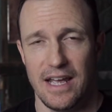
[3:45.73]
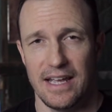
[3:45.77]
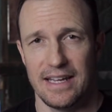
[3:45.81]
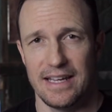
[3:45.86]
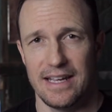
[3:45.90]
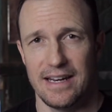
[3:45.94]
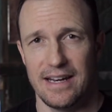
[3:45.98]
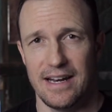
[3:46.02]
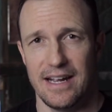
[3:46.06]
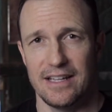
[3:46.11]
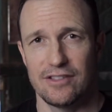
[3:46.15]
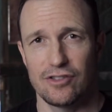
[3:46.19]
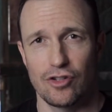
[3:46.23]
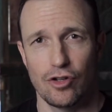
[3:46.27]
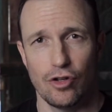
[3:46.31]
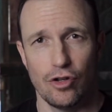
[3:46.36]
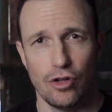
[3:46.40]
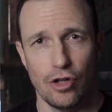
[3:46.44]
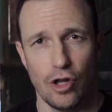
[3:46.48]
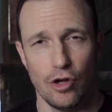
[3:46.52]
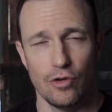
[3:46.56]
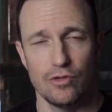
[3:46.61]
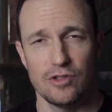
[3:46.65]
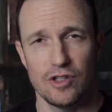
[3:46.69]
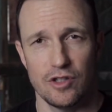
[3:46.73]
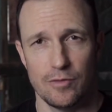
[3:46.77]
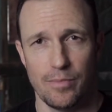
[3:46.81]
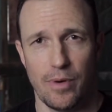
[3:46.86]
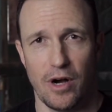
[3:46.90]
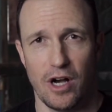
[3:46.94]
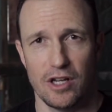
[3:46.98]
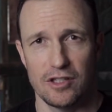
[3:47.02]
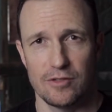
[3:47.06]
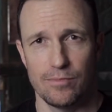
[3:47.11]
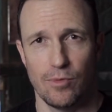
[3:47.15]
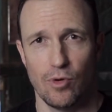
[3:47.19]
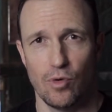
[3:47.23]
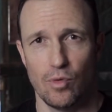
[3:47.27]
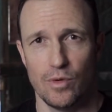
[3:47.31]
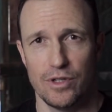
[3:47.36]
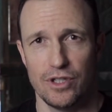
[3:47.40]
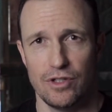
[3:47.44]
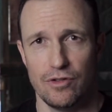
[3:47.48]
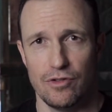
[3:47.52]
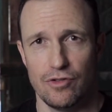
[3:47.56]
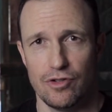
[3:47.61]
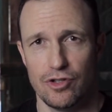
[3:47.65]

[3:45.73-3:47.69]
get it as close as possible when you